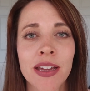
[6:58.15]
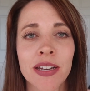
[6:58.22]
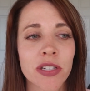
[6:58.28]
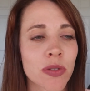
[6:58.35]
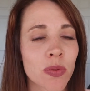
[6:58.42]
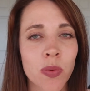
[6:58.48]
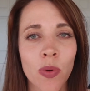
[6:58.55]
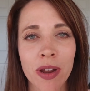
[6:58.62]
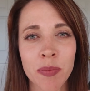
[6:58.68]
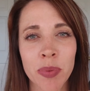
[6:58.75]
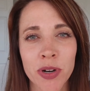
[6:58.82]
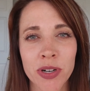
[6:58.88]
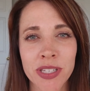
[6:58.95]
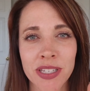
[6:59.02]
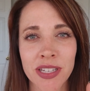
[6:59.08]
just one
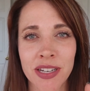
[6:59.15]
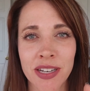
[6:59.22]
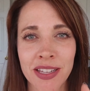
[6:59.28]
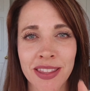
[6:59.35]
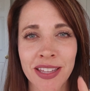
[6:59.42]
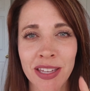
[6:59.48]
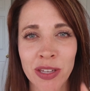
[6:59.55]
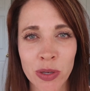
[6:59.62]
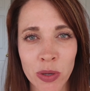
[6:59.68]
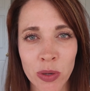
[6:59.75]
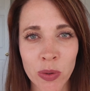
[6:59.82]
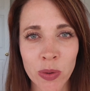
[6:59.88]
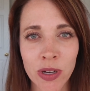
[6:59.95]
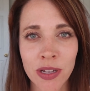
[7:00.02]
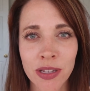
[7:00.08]
person that
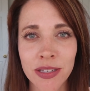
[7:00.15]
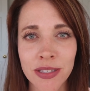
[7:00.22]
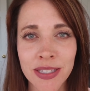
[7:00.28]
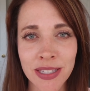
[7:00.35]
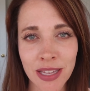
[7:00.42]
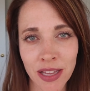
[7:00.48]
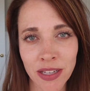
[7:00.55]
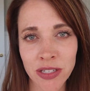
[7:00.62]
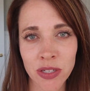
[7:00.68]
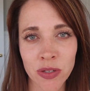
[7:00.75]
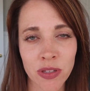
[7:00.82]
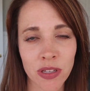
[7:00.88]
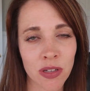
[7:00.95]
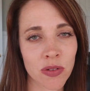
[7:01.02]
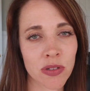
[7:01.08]
you sell to,
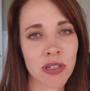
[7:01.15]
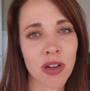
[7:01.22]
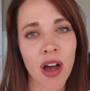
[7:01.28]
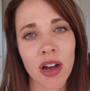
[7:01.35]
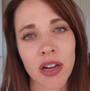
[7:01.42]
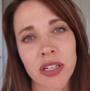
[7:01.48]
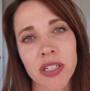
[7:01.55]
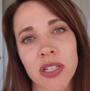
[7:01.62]
that you talk